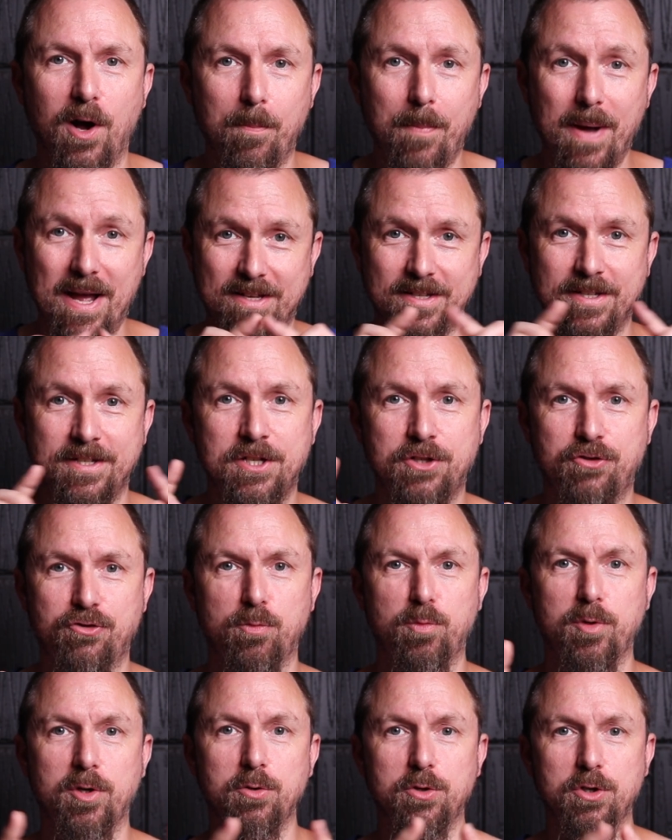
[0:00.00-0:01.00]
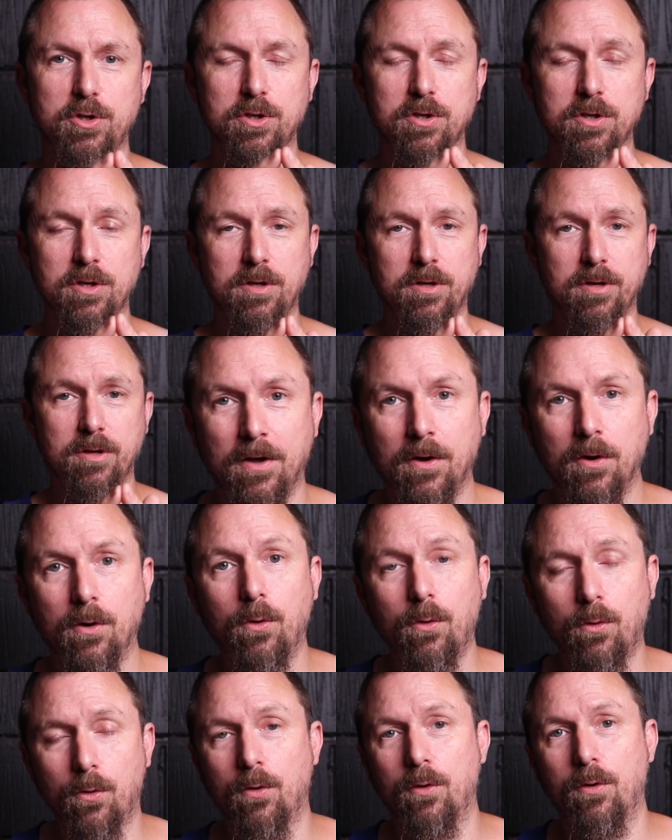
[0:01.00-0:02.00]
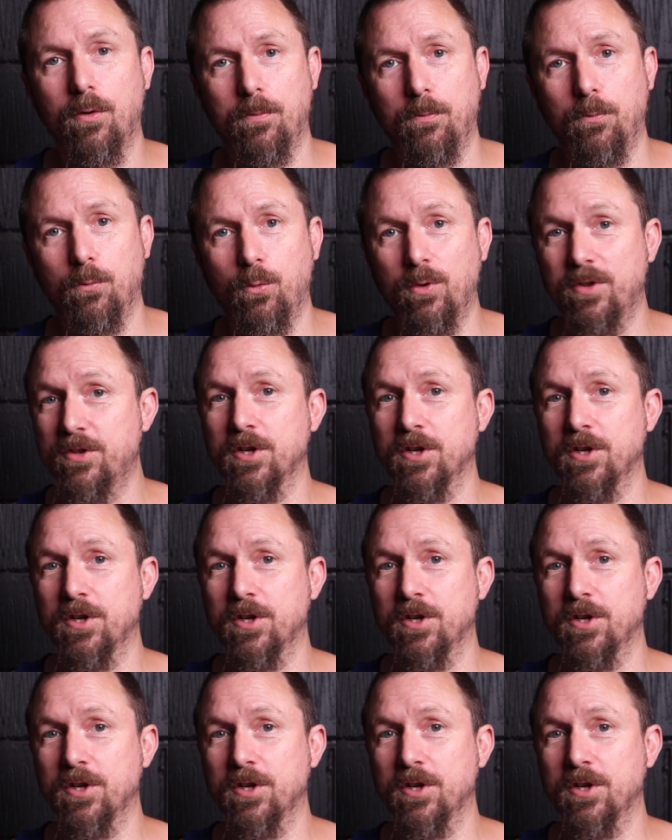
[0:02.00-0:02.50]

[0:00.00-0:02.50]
a better distribution, or with